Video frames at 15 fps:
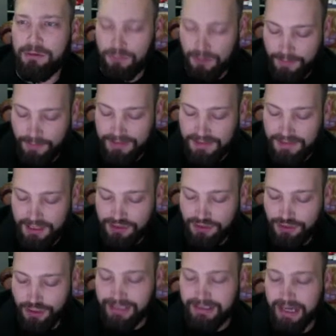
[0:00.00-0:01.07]
Mustangs
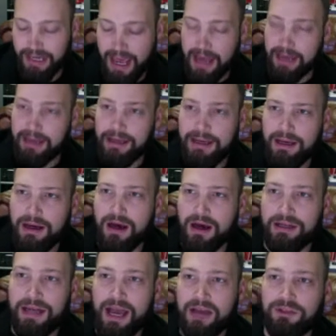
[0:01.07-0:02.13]
trade today on
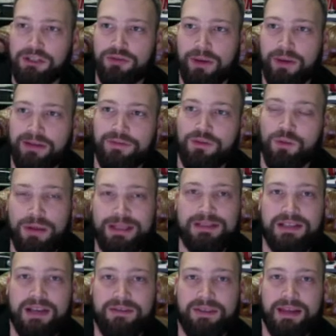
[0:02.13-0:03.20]
an average rate of
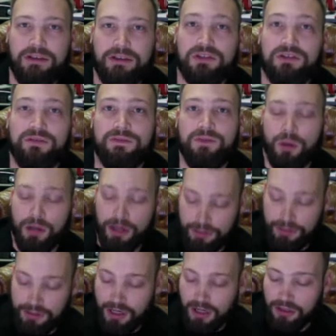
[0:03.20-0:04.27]

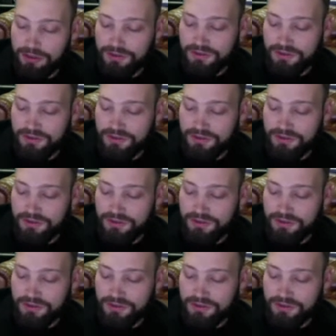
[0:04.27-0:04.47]
$27,400.